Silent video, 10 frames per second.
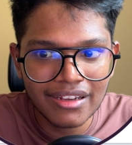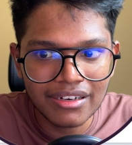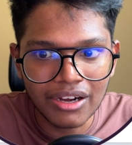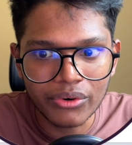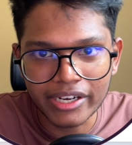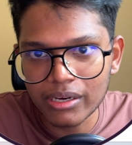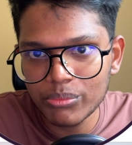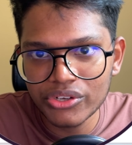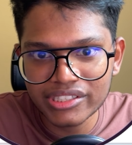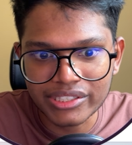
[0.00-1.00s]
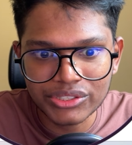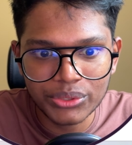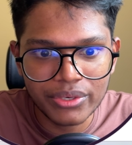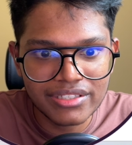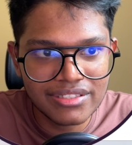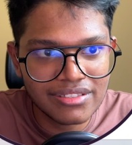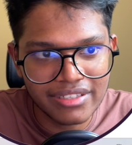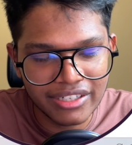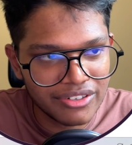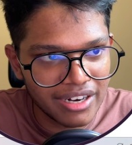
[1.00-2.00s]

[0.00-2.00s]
Now AWS SQS, it